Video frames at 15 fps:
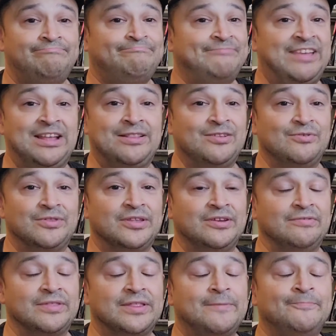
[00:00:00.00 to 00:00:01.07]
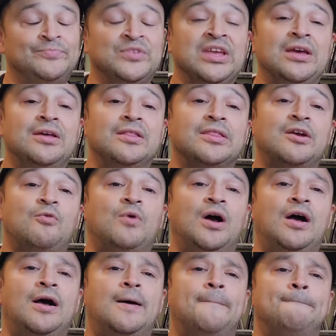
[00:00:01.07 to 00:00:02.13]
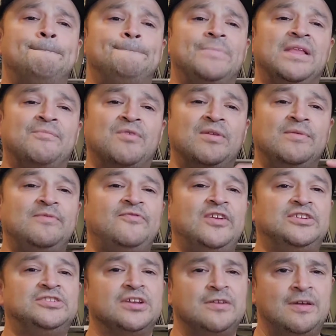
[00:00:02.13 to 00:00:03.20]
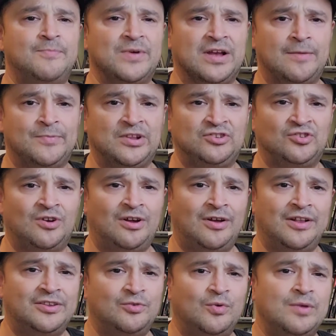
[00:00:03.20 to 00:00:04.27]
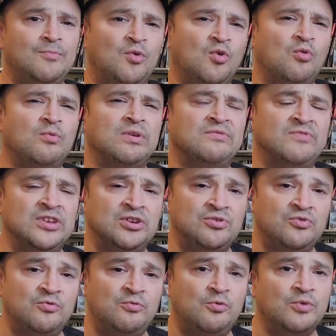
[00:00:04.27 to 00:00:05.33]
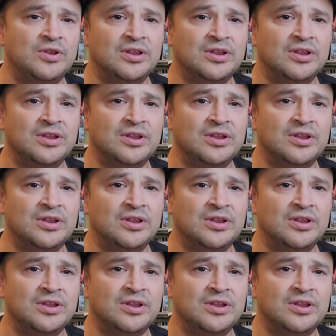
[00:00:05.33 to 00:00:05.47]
Yeah, that's no excuse. So, I'm going to be finishing up a couple of drawing, doing more review